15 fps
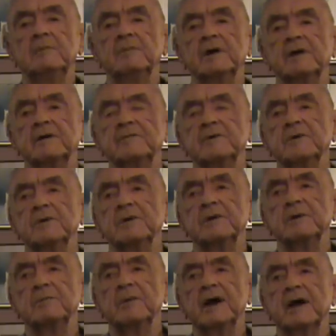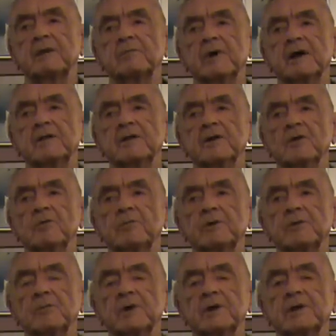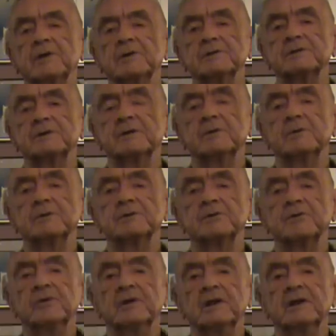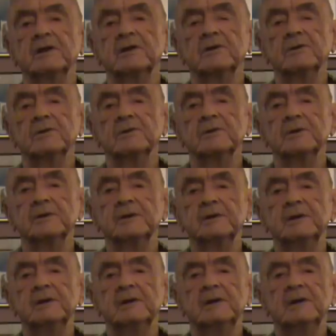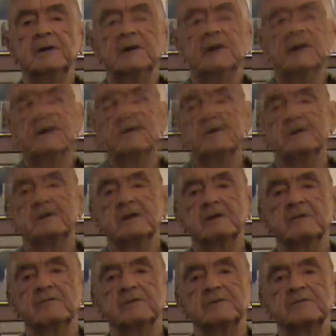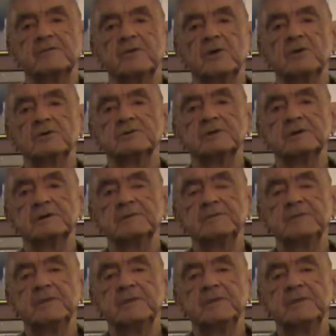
but if you were in the back by the open windows, it was really cold. Everything was frozen.